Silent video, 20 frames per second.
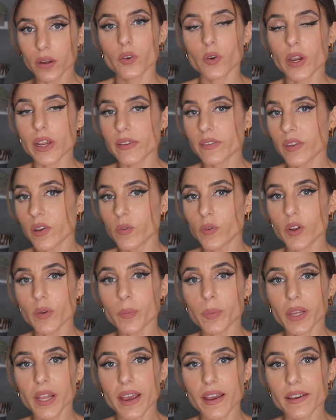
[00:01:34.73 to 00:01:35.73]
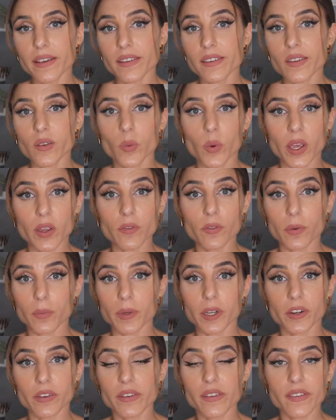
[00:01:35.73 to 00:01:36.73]
Grayson replies, away from
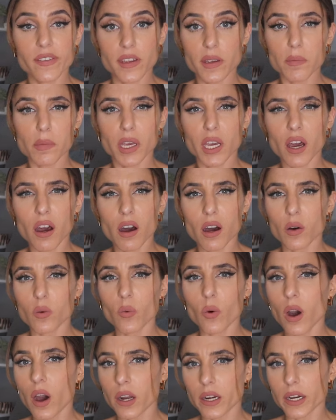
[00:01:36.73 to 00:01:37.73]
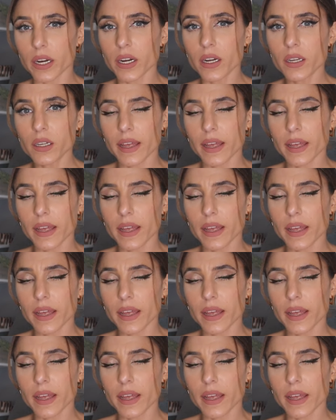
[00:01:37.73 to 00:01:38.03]
your steaming hot water.